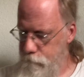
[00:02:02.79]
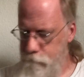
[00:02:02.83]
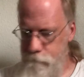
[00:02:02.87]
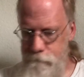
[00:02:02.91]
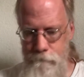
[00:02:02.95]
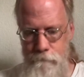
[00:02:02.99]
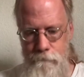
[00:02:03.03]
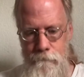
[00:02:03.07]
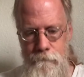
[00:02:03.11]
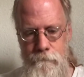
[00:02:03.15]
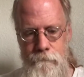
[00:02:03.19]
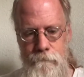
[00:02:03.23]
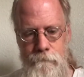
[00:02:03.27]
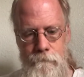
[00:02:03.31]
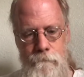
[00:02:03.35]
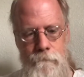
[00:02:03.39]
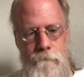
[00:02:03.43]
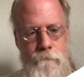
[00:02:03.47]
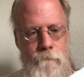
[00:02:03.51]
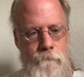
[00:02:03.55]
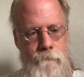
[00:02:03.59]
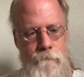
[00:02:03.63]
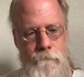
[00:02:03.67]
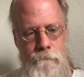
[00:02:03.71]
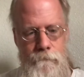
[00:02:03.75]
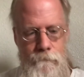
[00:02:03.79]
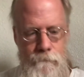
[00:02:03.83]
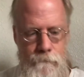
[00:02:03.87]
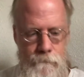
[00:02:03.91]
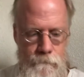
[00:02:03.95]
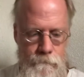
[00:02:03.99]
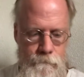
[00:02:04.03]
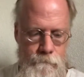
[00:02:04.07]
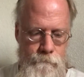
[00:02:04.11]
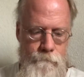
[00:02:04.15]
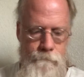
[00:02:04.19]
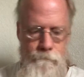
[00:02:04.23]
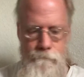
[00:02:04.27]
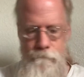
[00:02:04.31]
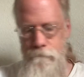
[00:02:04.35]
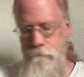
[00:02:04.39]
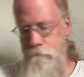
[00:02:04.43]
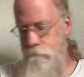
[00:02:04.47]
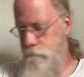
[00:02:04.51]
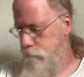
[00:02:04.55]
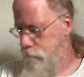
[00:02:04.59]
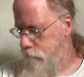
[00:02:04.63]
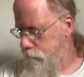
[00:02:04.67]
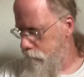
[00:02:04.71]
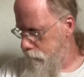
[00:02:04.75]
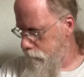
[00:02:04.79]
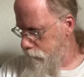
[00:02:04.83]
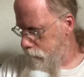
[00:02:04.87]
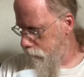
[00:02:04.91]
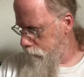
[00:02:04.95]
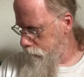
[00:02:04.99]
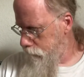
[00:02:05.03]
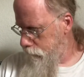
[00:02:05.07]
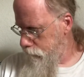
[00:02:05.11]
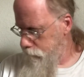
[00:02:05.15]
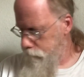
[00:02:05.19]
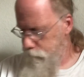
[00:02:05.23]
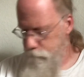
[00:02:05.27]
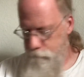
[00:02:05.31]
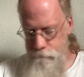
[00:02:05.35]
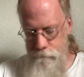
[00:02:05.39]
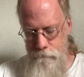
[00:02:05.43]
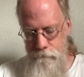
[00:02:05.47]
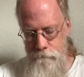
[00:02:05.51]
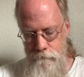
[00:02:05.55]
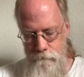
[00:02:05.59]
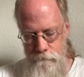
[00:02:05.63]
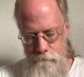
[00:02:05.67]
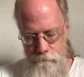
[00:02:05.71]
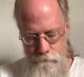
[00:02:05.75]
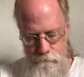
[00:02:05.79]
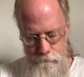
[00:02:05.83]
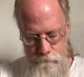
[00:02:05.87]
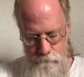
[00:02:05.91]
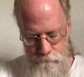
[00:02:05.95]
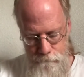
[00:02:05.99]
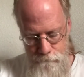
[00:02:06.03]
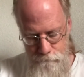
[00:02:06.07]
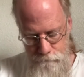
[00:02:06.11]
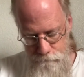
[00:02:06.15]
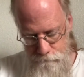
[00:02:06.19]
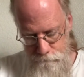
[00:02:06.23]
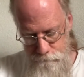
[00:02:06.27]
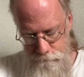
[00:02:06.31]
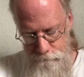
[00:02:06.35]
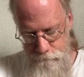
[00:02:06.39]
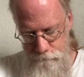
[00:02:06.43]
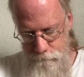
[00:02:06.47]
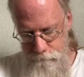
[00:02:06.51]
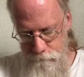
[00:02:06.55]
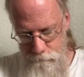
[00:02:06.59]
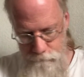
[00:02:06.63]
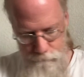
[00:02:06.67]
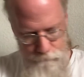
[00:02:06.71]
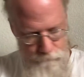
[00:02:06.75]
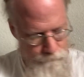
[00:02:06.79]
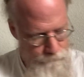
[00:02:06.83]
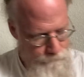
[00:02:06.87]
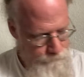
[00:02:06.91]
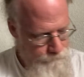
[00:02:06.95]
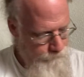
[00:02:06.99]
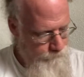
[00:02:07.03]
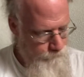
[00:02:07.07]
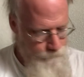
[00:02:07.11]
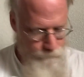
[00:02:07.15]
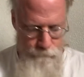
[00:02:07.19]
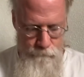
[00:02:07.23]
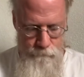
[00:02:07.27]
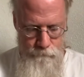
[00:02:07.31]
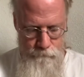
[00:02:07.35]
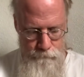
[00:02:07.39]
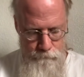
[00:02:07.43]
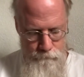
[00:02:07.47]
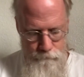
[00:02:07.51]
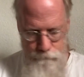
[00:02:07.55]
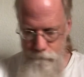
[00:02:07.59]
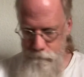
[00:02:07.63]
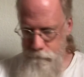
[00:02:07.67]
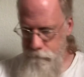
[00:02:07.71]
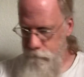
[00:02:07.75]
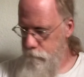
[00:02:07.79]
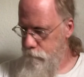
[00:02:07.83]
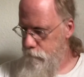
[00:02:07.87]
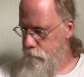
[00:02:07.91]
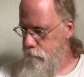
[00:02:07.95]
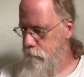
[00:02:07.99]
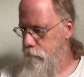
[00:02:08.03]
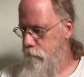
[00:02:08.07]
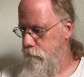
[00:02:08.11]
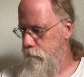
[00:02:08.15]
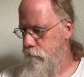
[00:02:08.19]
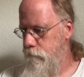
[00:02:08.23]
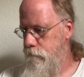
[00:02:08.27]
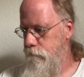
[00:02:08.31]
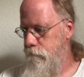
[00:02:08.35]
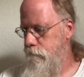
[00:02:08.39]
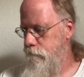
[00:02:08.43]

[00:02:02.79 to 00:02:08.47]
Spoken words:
Nobody speaks.